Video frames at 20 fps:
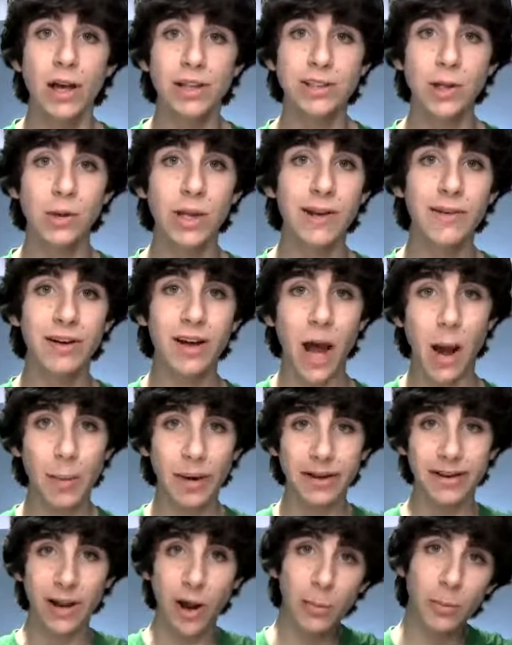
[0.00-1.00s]
So leave a
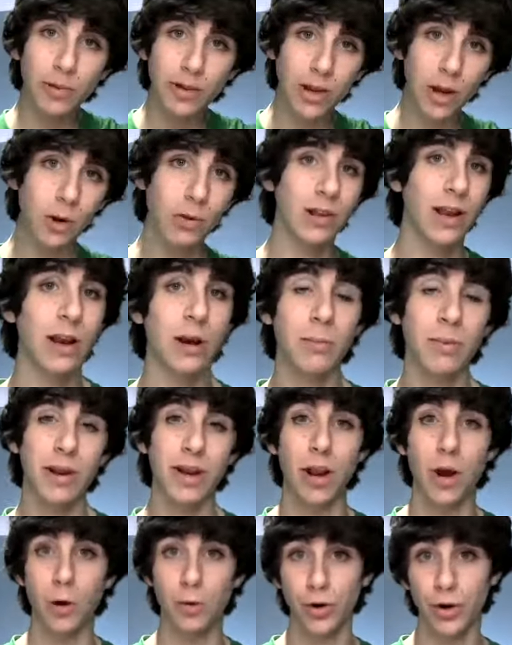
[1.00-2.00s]
comment down below letting
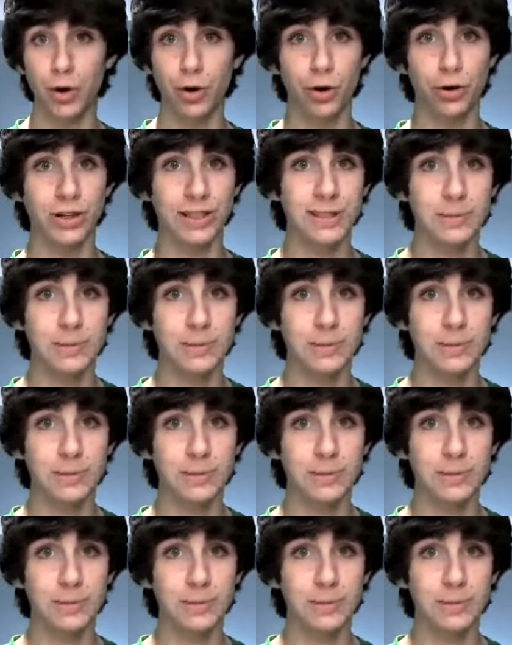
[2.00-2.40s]
me know your